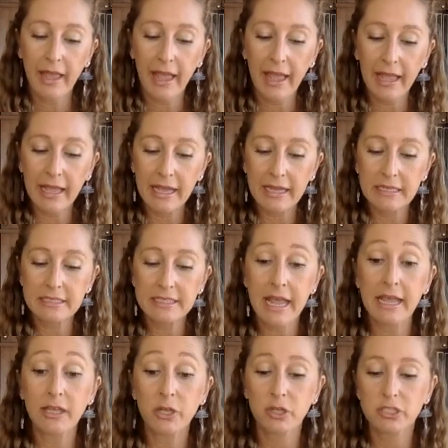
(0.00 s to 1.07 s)
and
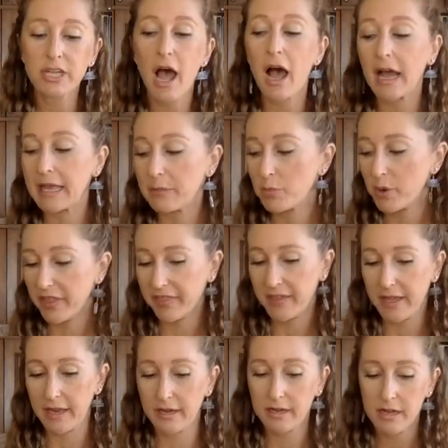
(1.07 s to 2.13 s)
take your time with
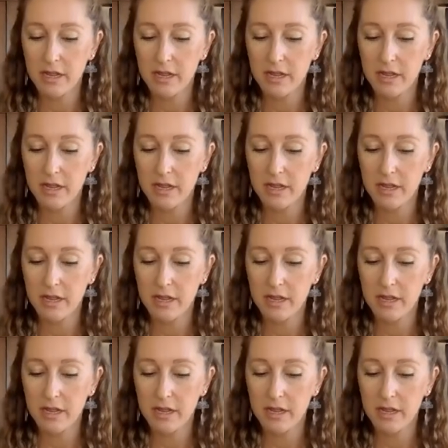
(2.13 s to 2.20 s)
it.